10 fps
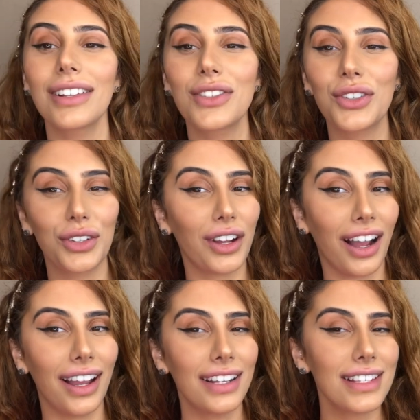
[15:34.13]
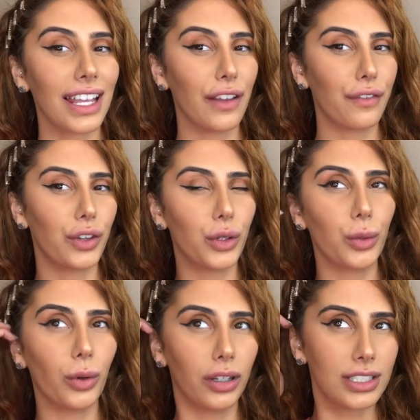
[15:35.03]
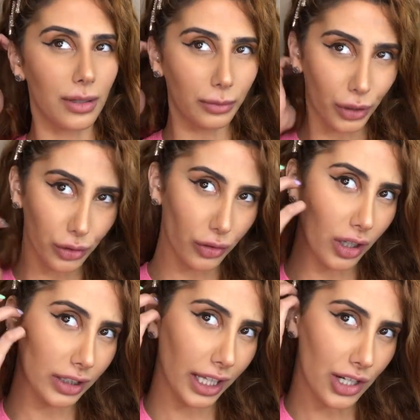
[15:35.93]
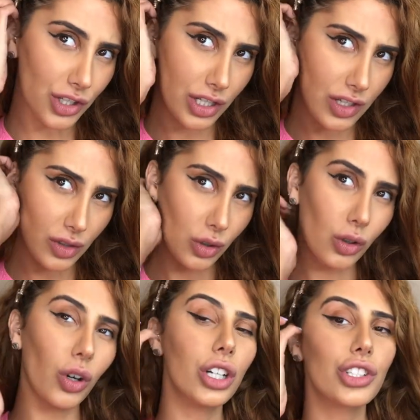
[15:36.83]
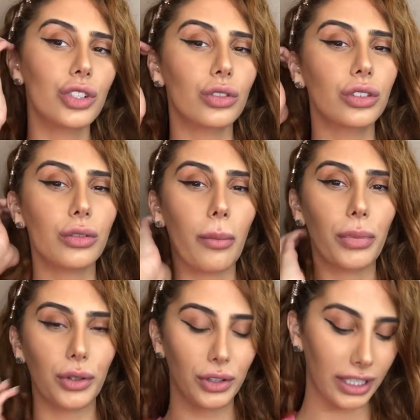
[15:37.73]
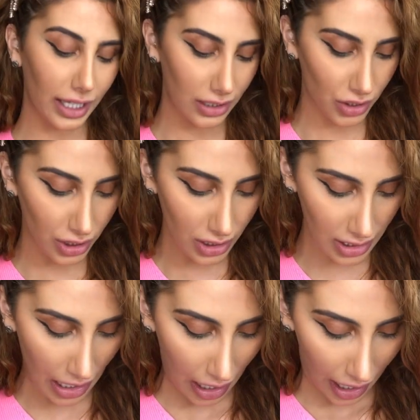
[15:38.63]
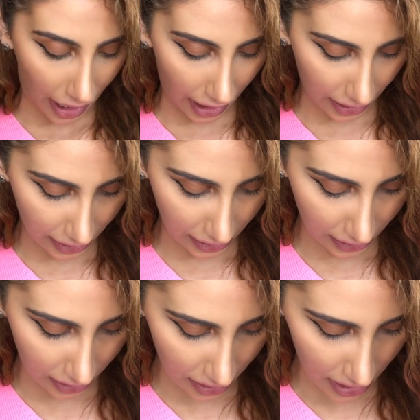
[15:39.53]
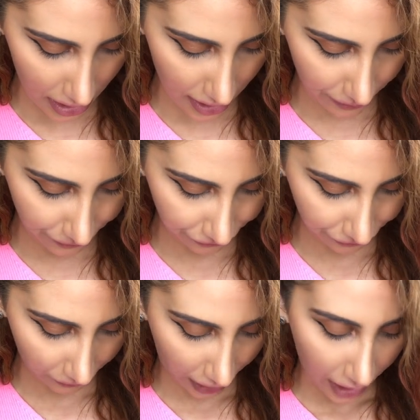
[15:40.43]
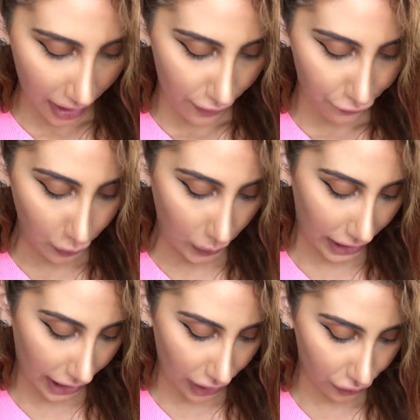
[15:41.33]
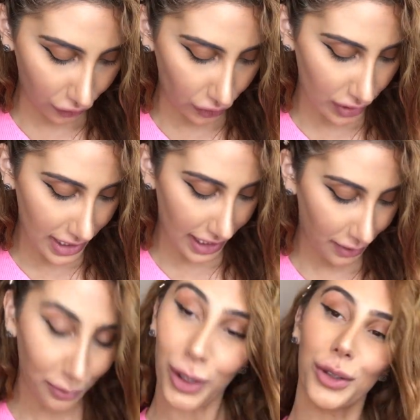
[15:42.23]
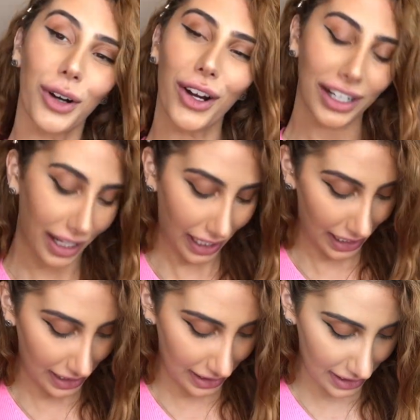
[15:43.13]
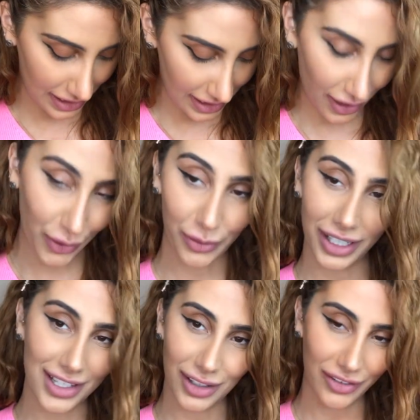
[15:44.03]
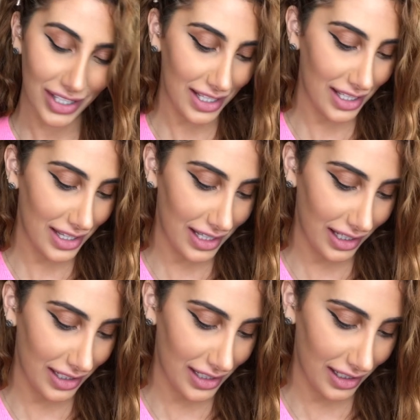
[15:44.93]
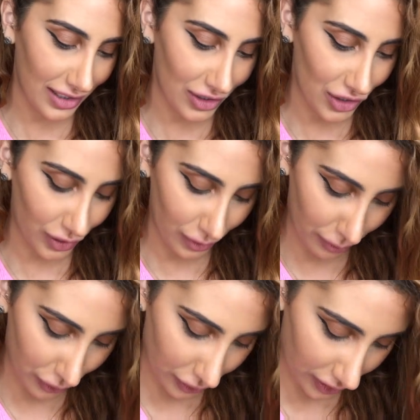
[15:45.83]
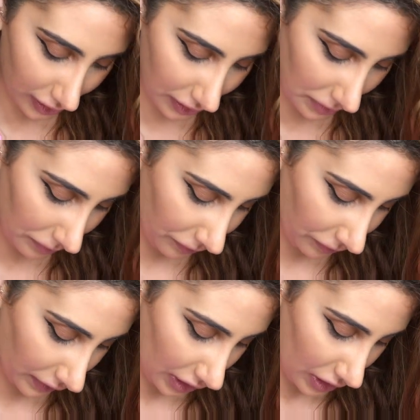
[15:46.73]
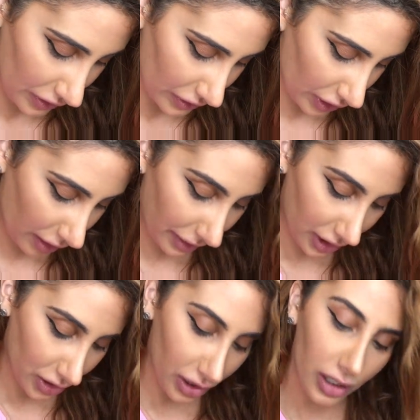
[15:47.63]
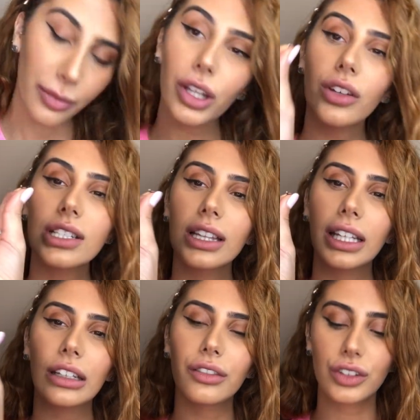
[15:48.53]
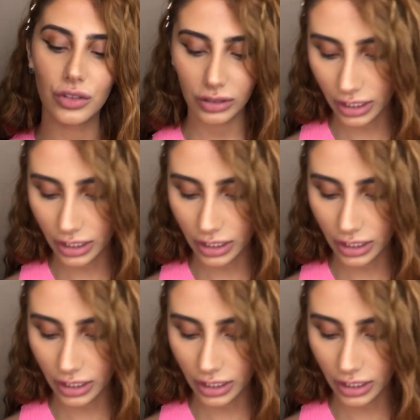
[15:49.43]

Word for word: Ask you guys if you want Modelrock lashes or jeweled beauty lashes and 48 of you said Modelrock and the rest obviously said jeweled beauty. So I'm actually going to be using the individual